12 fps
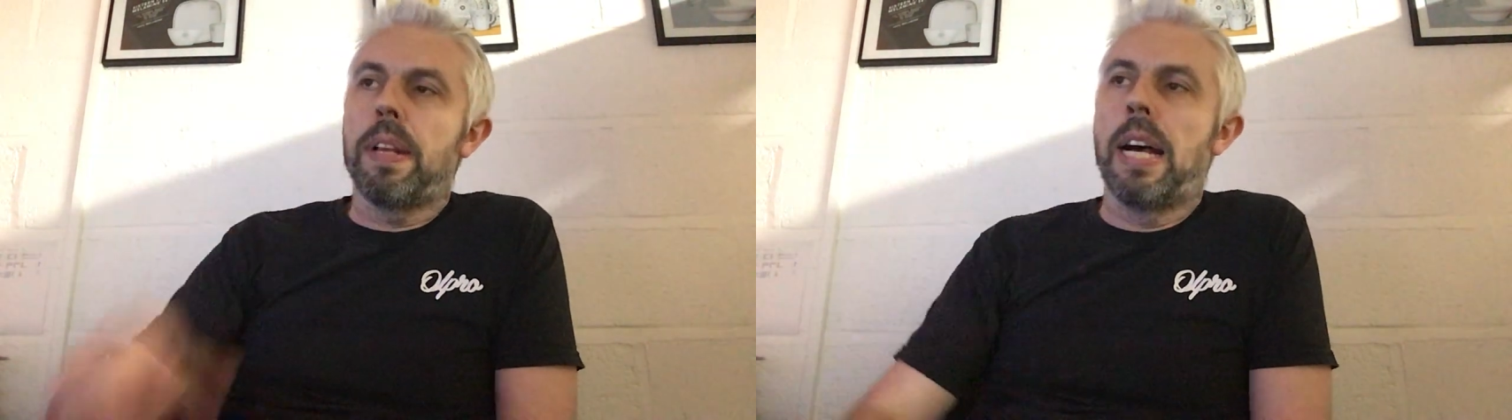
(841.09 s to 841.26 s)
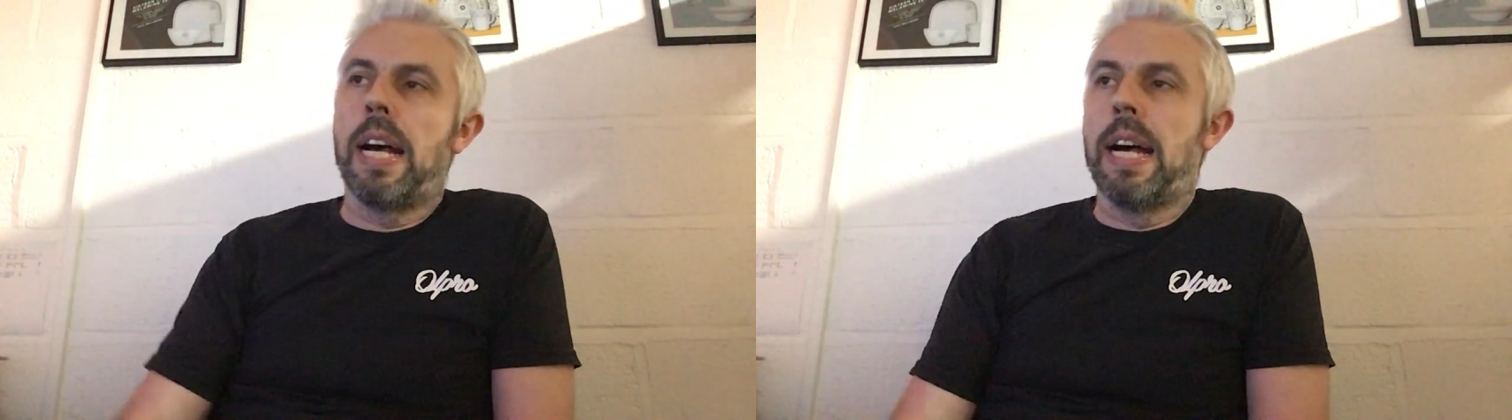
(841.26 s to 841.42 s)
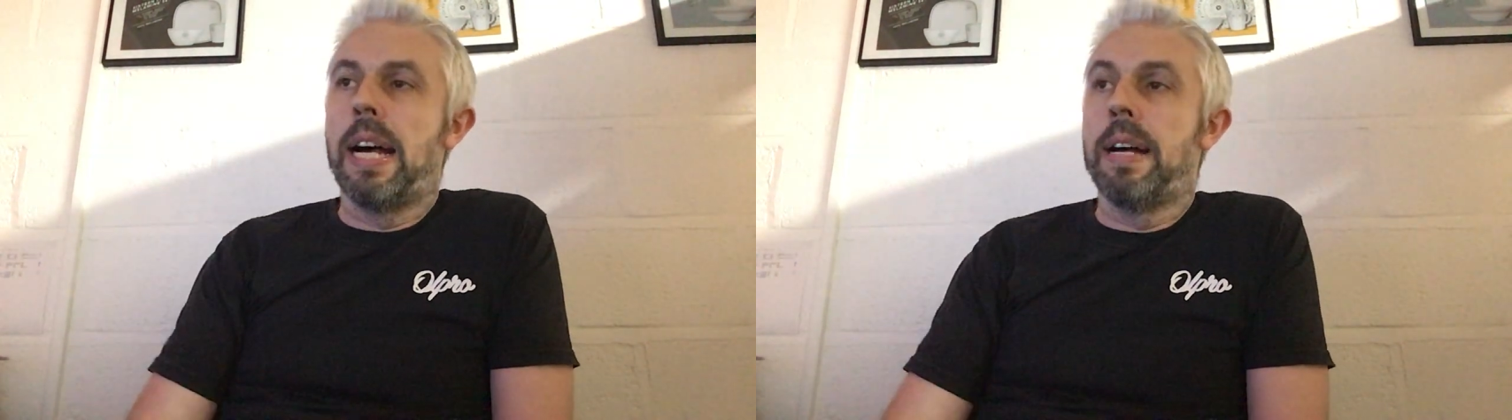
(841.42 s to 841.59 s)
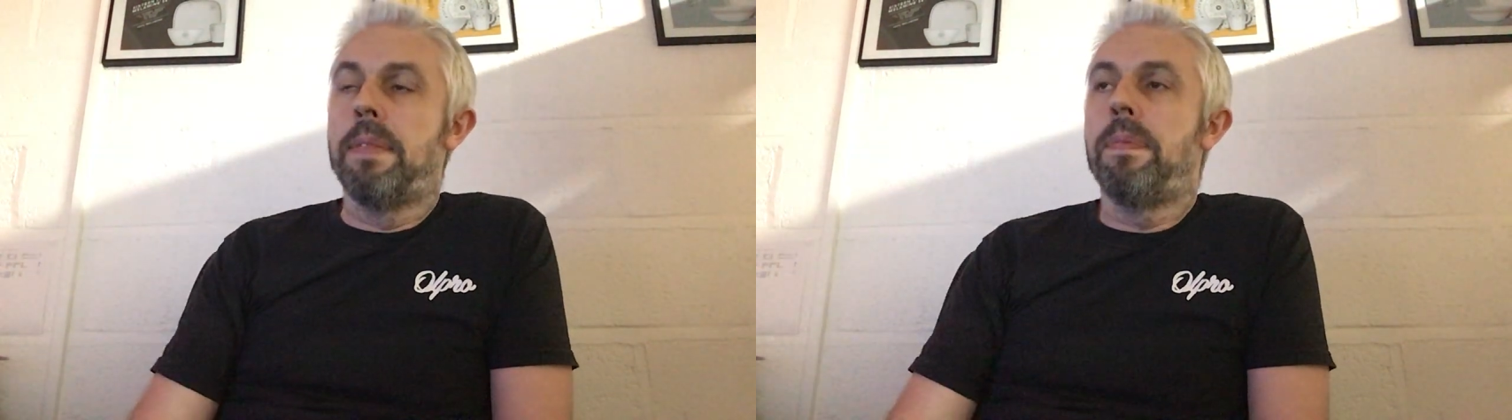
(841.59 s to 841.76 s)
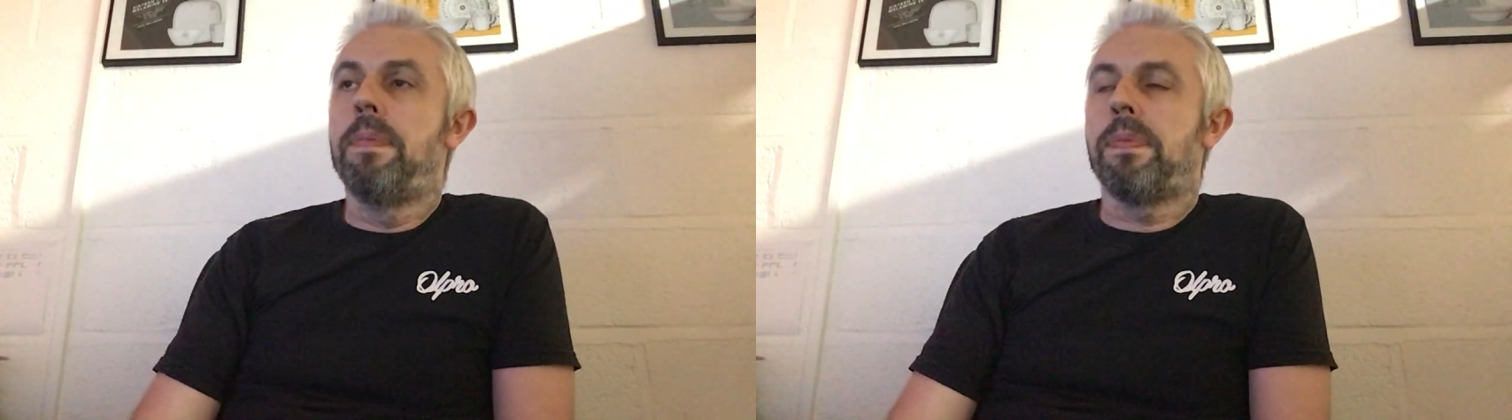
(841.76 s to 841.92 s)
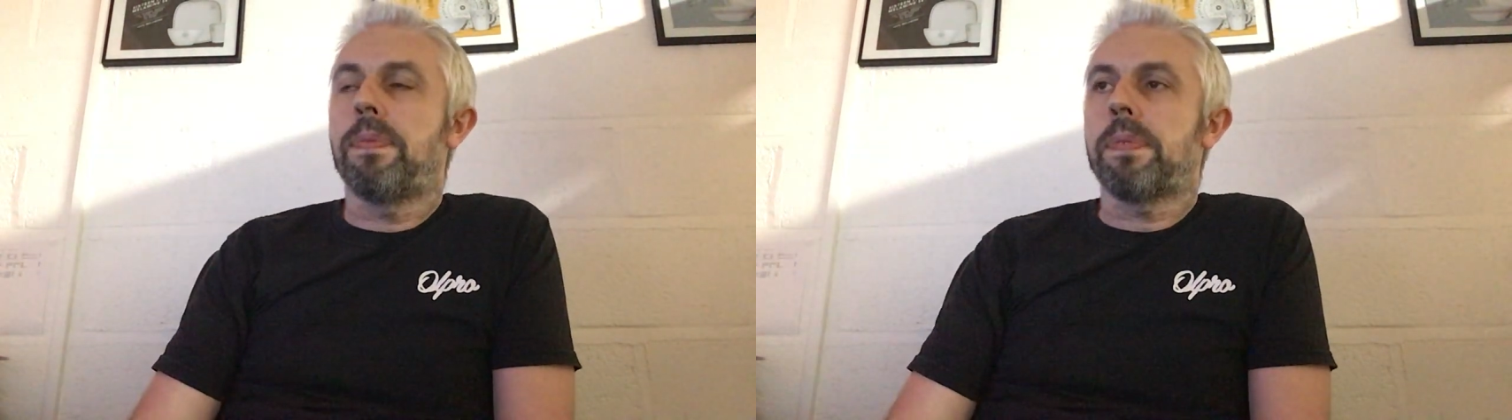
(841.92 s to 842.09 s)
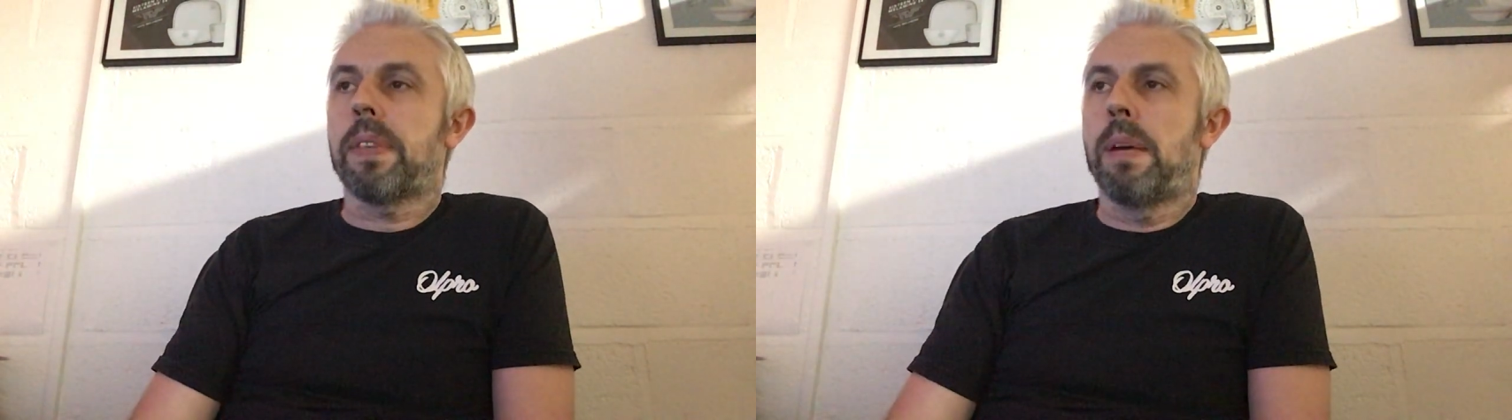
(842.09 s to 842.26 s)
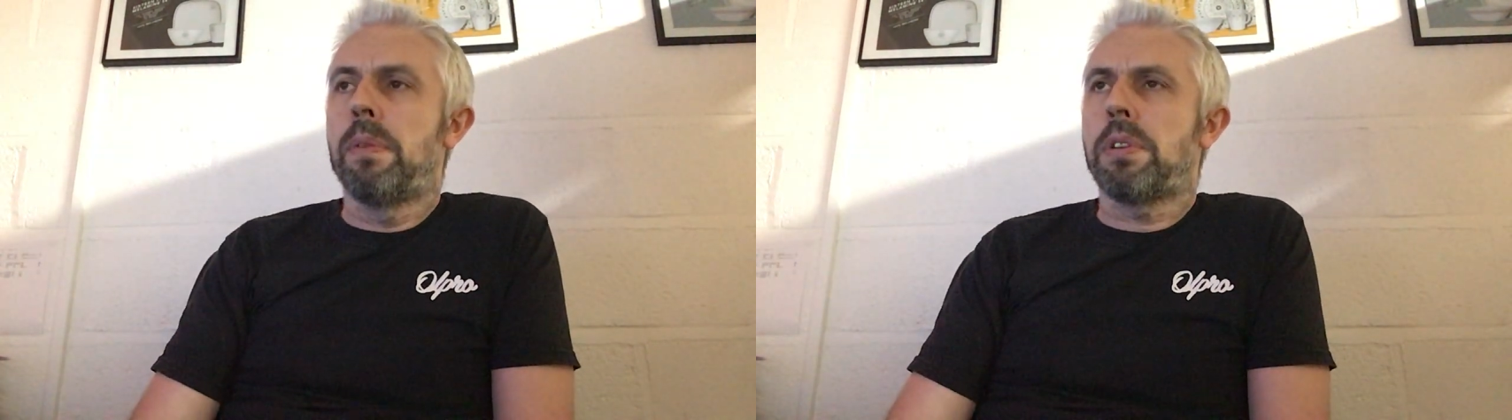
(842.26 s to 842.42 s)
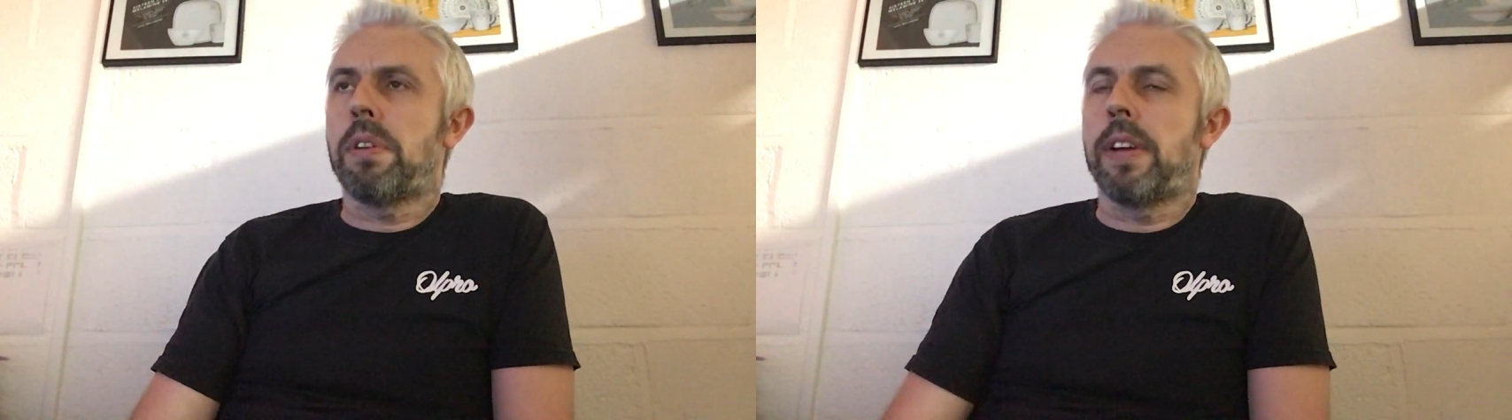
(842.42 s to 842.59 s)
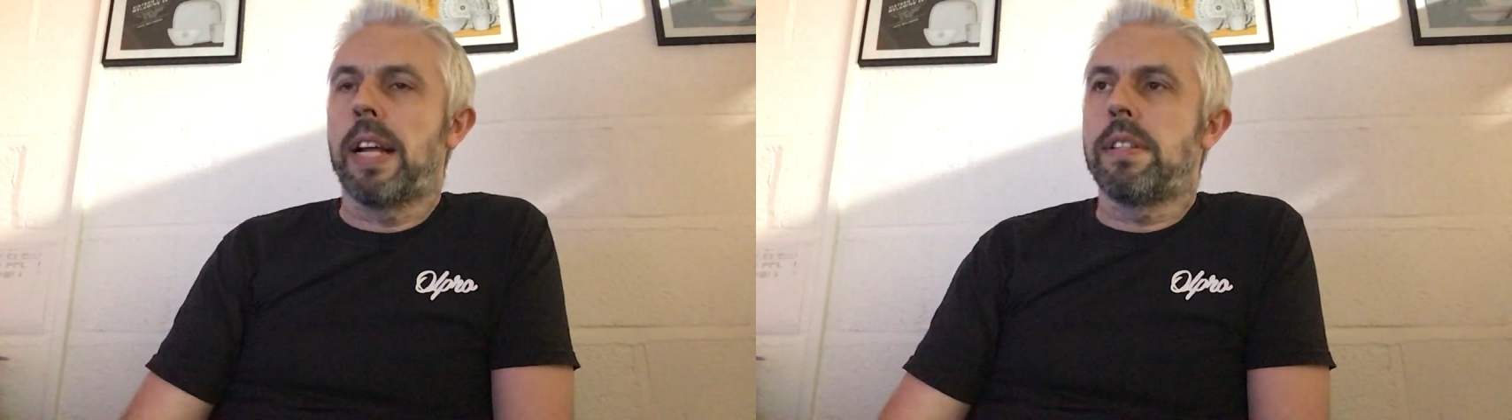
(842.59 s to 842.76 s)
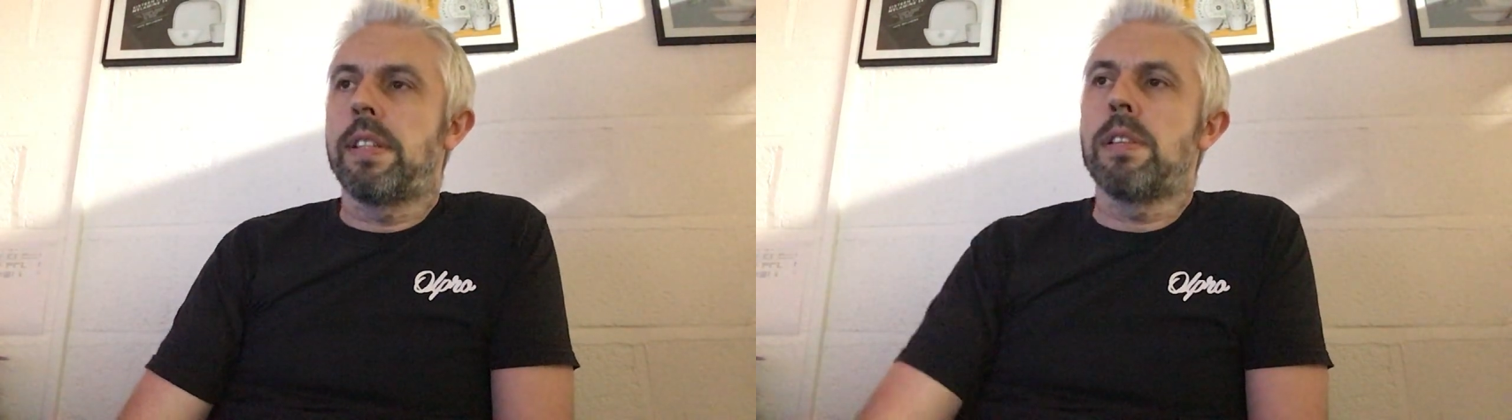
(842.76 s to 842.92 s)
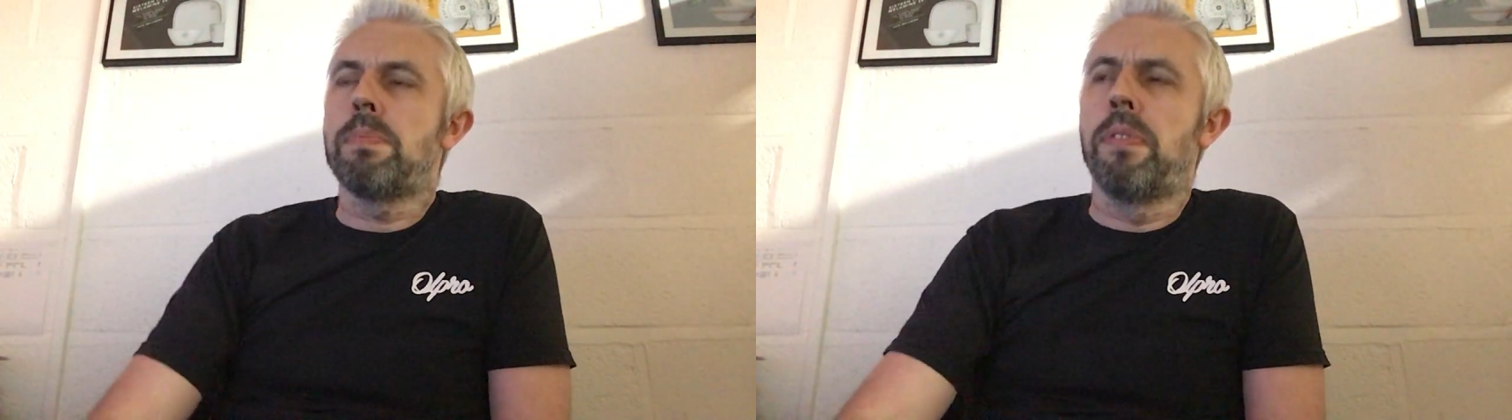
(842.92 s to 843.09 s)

I'm not sure if I answered this